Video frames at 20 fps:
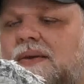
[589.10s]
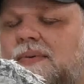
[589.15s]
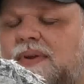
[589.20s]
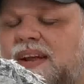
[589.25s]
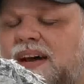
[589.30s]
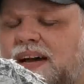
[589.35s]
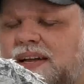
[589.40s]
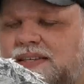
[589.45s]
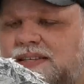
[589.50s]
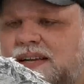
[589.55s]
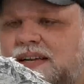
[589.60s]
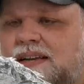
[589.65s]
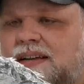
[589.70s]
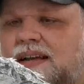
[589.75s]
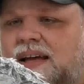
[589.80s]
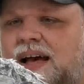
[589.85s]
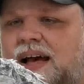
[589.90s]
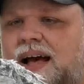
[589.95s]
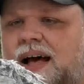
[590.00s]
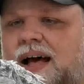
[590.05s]
So they've been
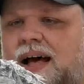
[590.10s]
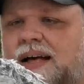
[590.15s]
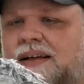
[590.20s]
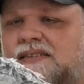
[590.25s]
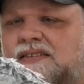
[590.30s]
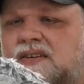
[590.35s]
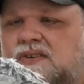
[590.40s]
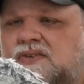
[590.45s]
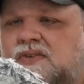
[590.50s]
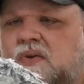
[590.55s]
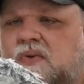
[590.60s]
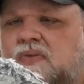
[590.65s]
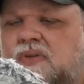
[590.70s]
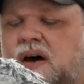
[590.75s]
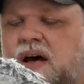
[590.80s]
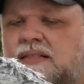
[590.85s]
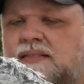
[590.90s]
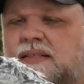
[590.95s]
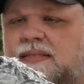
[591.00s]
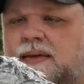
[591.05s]
hunted. It's also
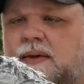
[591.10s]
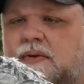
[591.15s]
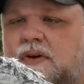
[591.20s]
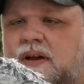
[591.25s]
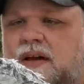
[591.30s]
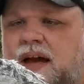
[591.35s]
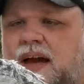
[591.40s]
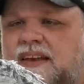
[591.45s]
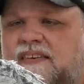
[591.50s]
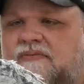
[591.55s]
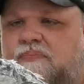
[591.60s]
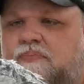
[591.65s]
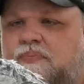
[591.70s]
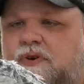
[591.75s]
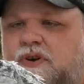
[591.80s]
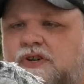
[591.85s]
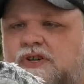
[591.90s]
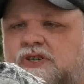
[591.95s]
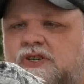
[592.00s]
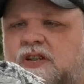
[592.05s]
thought that they were kind
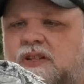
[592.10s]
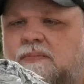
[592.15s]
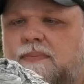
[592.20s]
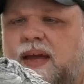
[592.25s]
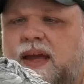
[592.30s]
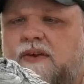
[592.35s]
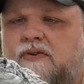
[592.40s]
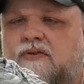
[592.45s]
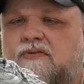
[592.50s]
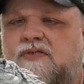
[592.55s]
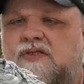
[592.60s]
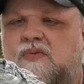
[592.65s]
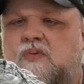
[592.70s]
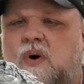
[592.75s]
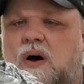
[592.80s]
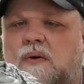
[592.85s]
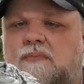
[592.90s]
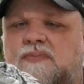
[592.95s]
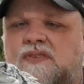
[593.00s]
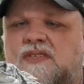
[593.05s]
of pushed to the mangrove
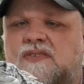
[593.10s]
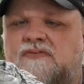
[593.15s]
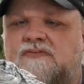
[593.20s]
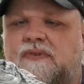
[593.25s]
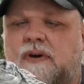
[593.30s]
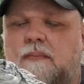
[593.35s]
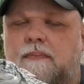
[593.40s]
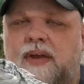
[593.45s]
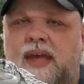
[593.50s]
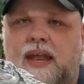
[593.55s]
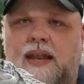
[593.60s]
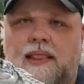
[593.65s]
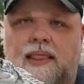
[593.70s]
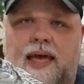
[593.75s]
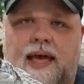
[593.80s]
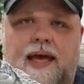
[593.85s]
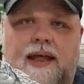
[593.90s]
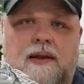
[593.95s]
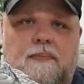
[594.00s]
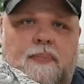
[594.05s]
swamps from
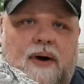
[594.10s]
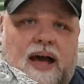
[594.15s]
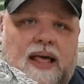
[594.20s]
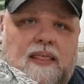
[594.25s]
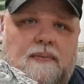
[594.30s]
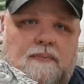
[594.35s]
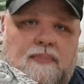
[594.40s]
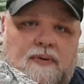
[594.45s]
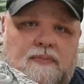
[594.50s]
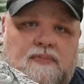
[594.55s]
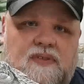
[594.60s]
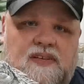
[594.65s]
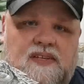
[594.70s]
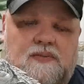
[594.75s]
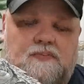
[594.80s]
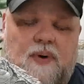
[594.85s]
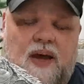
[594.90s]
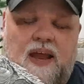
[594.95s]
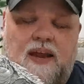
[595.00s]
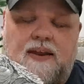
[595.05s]
inland by
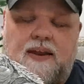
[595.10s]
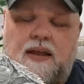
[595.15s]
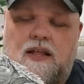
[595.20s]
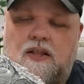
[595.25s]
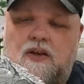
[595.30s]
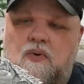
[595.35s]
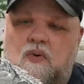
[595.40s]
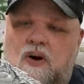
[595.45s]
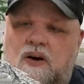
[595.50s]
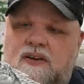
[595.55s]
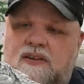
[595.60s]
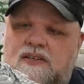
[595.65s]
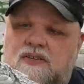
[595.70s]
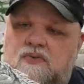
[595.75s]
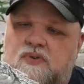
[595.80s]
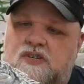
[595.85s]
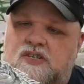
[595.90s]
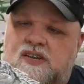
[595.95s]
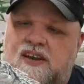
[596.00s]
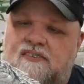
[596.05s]
the spiny tailed
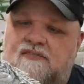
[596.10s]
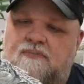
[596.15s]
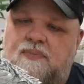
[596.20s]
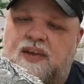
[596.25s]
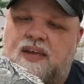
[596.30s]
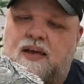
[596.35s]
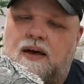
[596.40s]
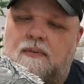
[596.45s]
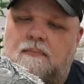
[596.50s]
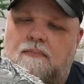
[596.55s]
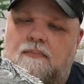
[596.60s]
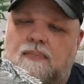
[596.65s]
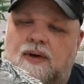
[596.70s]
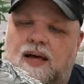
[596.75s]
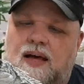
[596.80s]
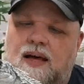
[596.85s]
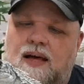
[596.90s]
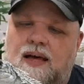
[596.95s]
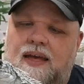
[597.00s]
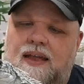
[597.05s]
iguanas, which have
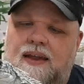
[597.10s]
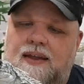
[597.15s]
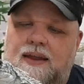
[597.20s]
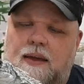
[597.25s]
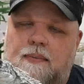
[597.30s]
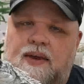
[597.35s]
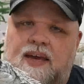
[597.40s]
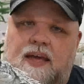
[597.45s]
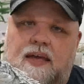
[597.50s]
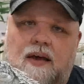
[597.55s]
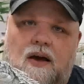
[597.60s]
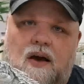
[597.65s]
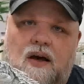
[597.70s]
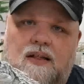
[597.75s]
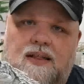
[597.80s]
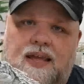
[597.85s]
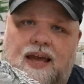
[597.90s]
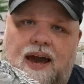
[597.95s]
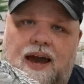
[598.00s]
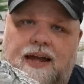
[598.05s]
become endemic
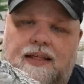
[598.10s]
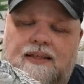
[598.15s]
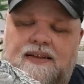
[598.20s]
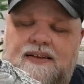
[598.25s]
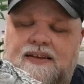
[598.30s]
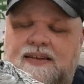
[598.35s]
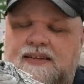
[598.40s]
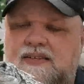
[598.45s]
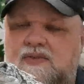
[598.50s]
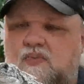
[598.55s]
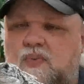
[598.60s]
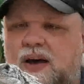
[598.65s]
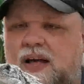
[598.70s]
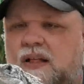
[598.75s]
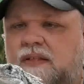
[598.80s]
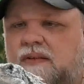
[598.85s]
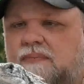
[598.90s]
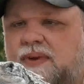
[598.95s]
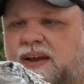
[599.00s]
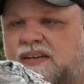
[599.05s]
on the island as
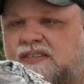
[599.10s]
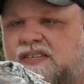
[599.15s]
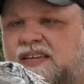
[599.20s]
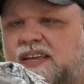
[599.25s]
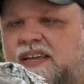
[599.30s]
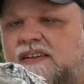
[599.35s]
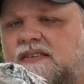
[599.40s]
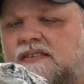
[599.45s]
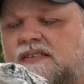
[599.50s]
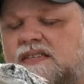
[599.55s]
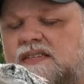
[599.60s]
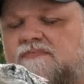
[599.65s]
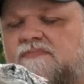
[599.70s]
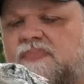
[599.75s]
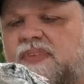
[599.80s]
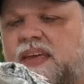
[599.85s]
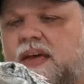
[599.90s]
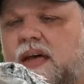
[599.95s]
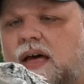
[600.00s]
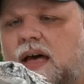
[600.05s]
well, the
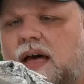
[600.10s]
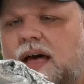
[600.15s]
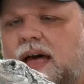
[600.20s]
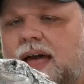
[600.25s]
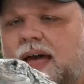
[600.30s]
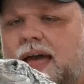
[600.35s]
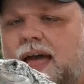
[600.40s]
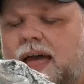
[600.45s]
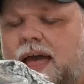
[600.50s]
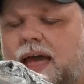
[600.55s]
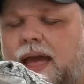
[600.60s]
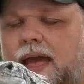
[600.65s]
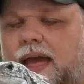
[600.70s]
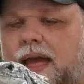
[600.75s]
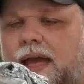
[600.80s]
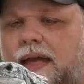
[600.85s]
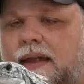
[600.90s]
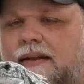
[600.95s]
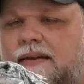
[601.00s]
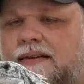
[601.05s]
Mexicans.
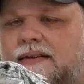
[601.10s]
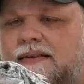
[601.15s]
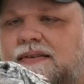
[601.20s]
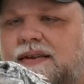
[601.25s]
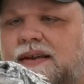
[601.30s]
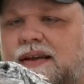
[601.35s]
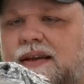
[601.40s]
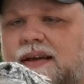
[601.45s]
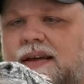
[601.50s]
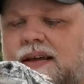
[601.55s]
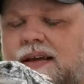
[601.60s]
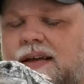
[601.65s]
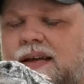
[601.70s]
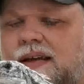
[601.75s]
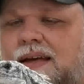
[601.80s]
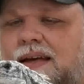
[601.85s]
And